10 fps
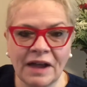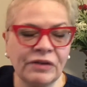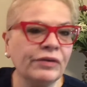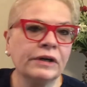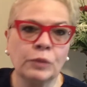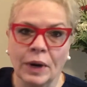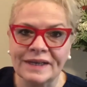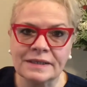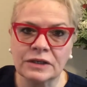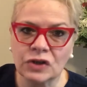
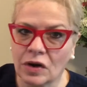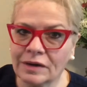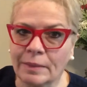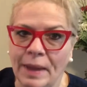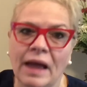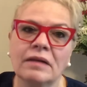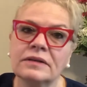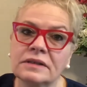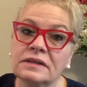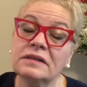request to talk about
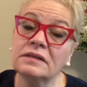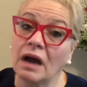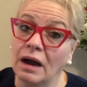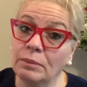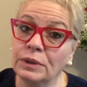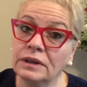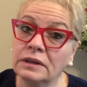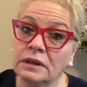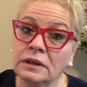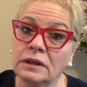stop
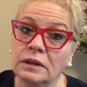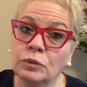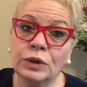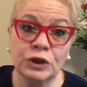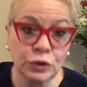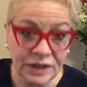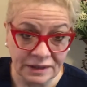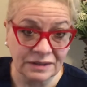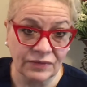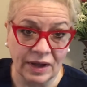when you're
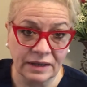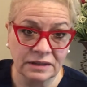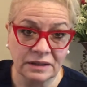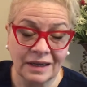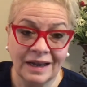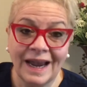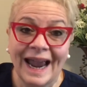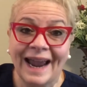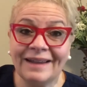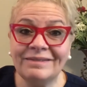satisfied.
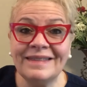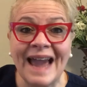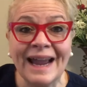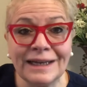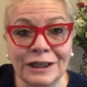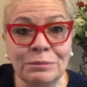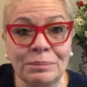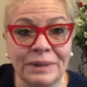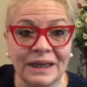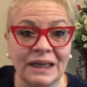And that can
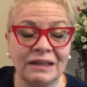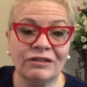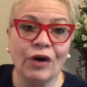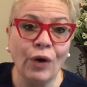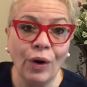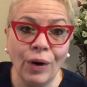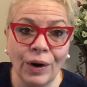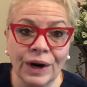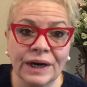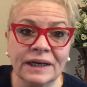be the
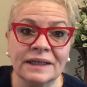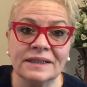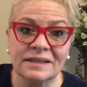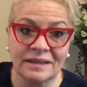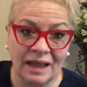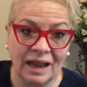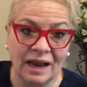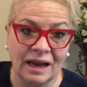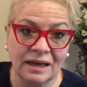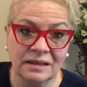hardest
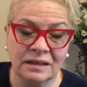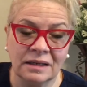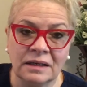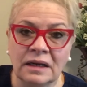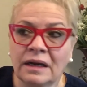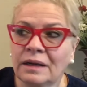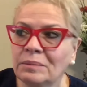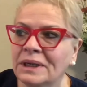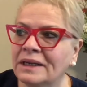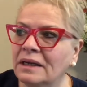thing
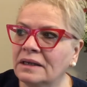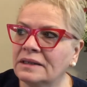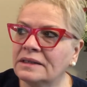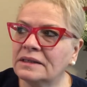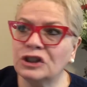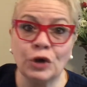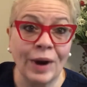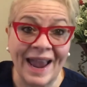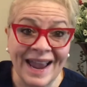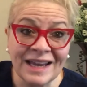because your
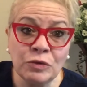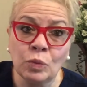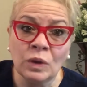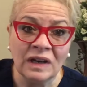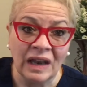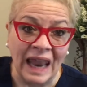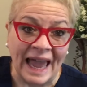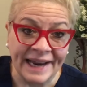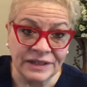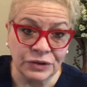head will
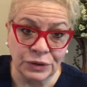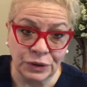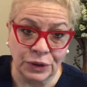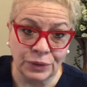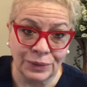lie to you.